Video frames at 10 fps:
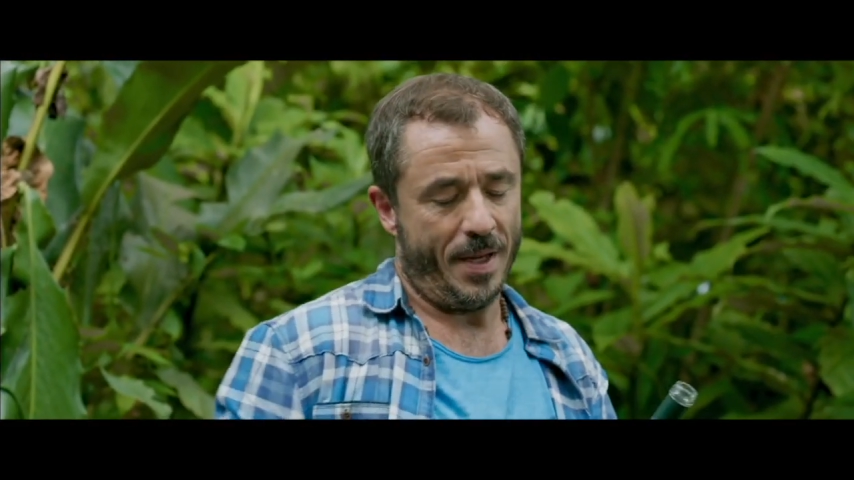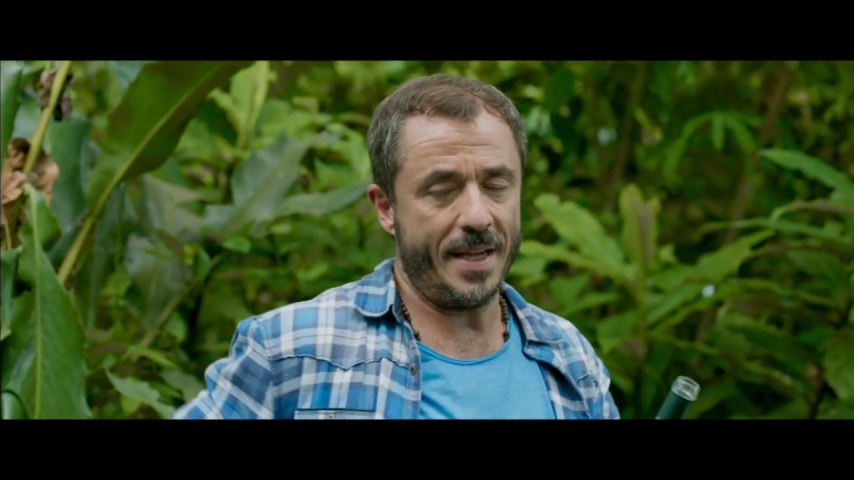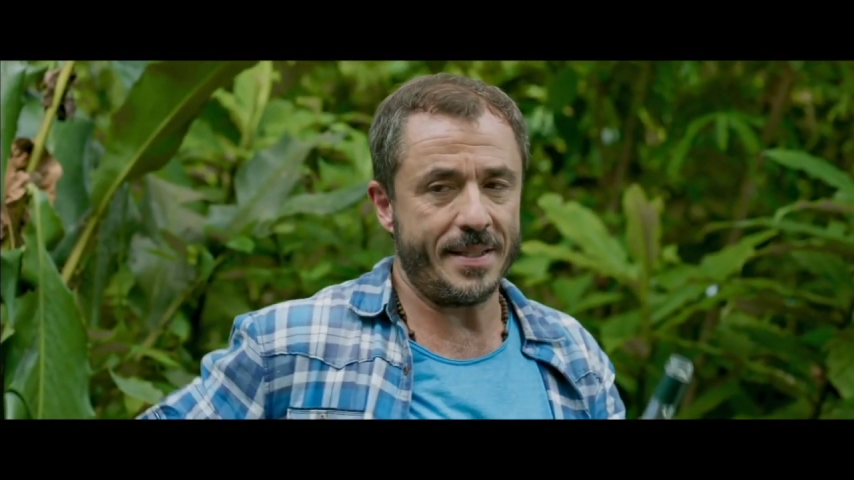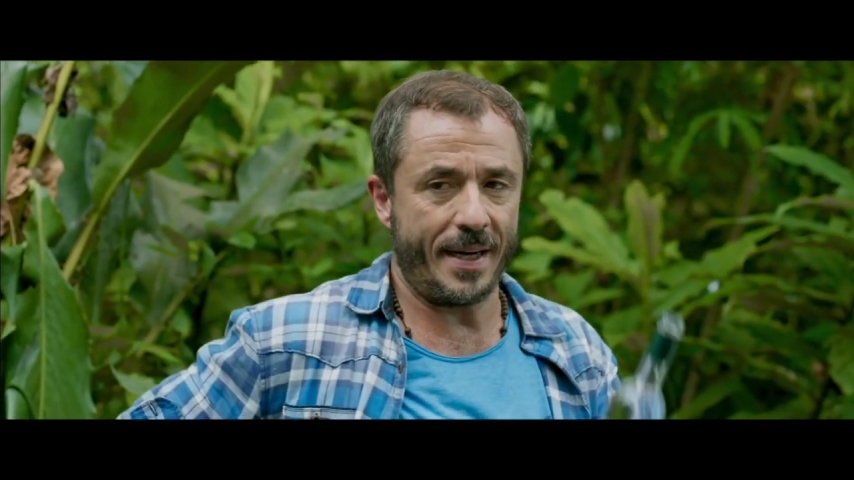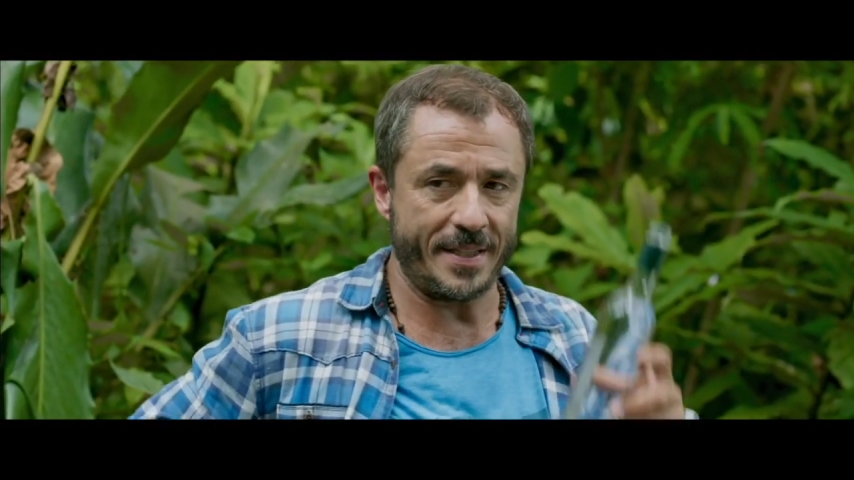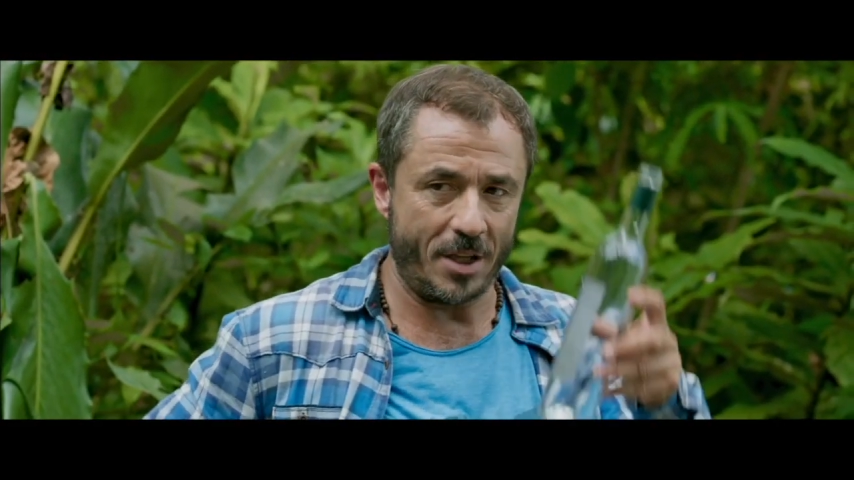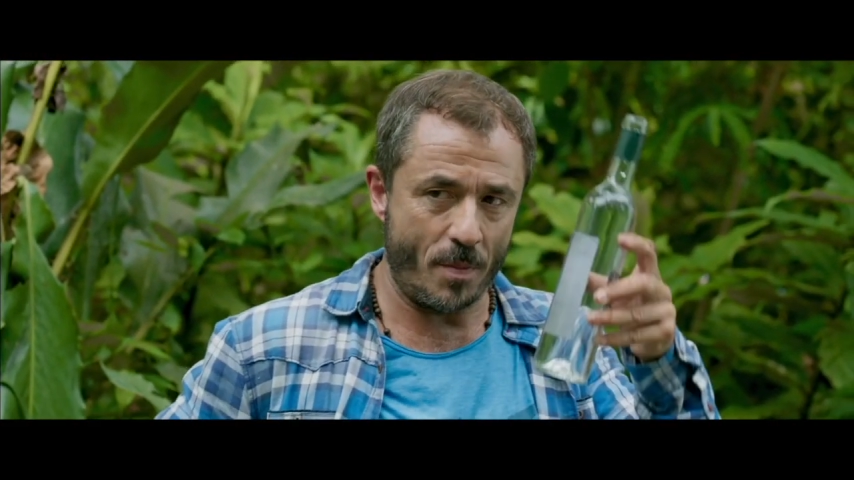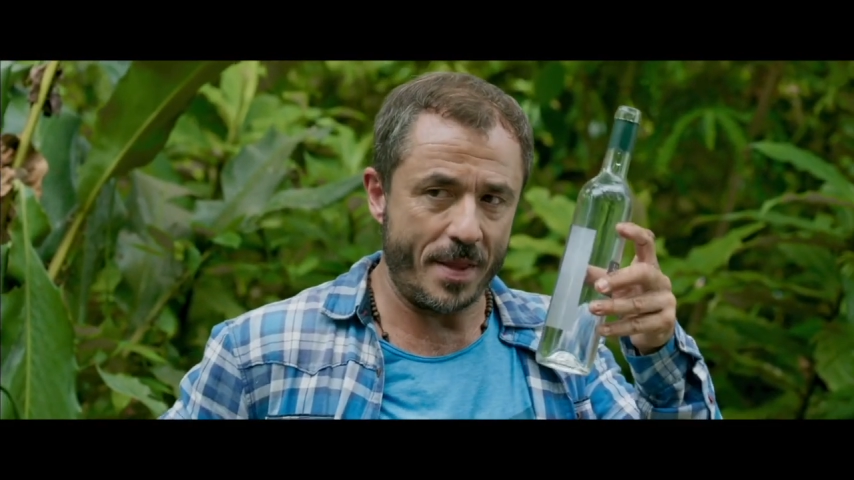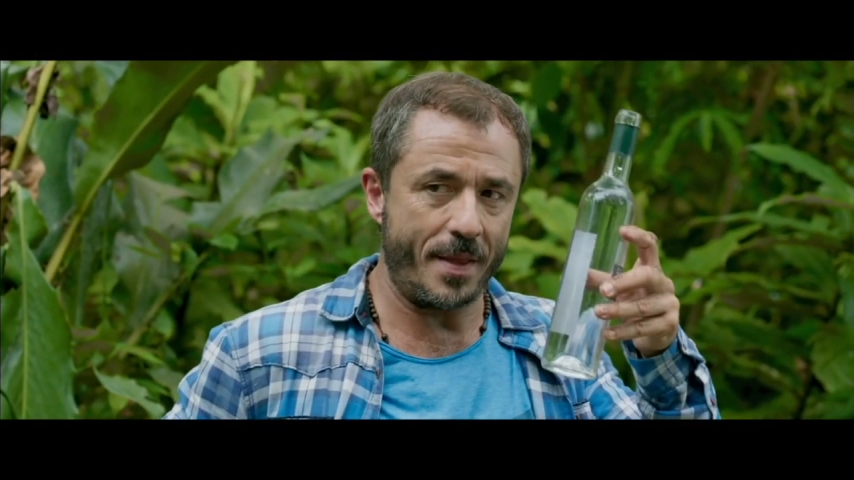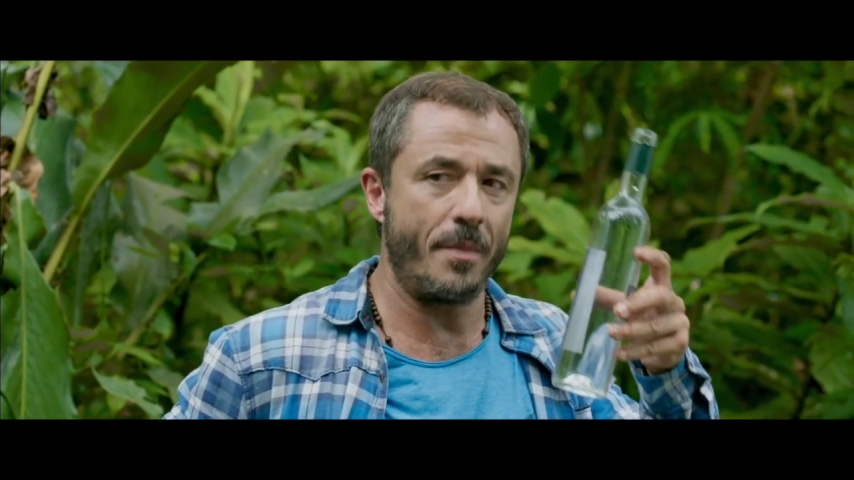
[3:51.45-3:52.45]
different way
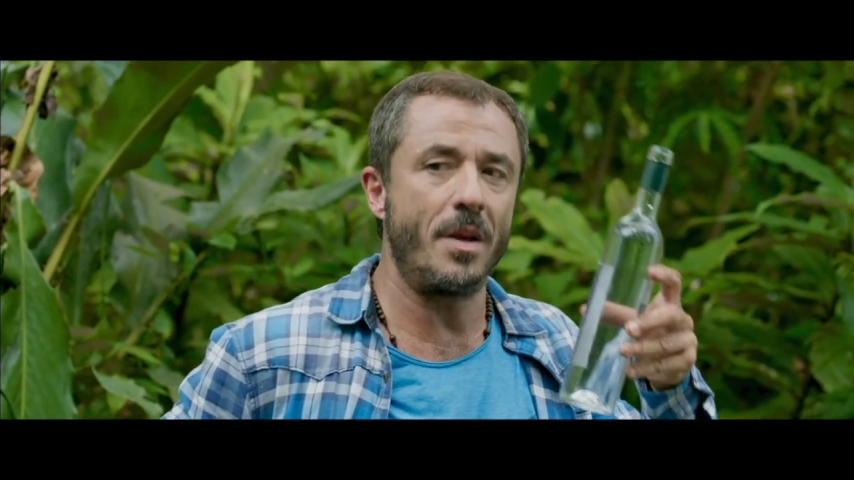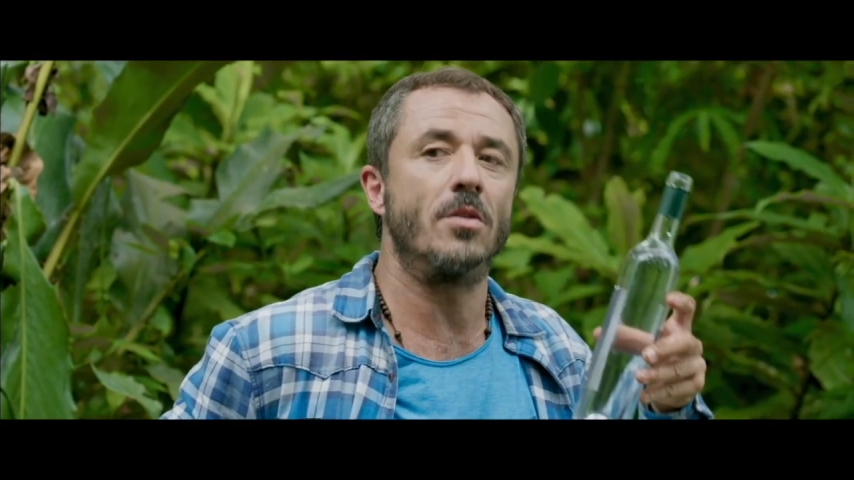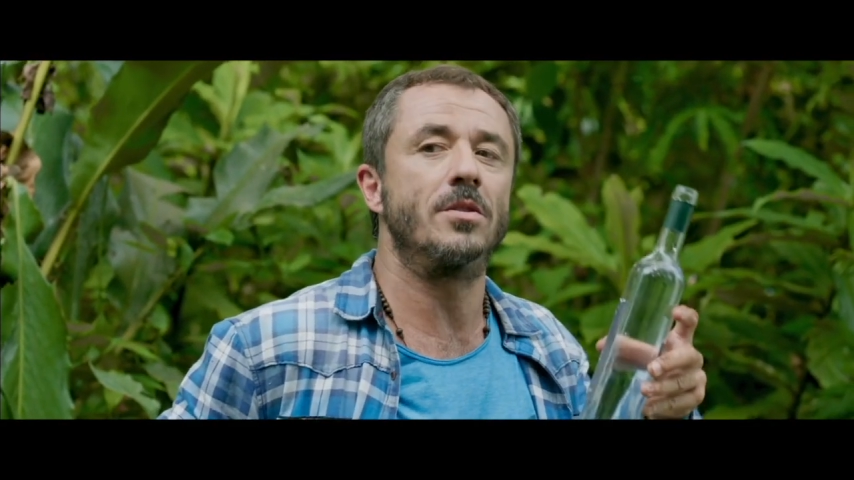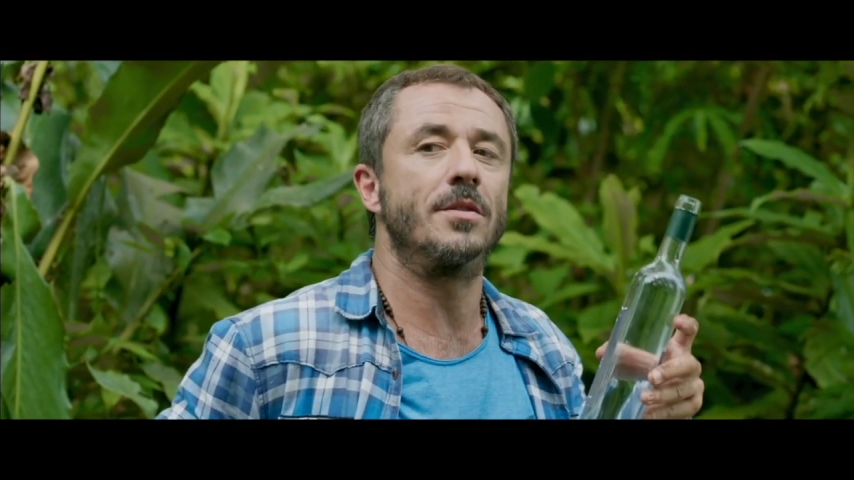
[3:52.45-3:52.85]
of speaking.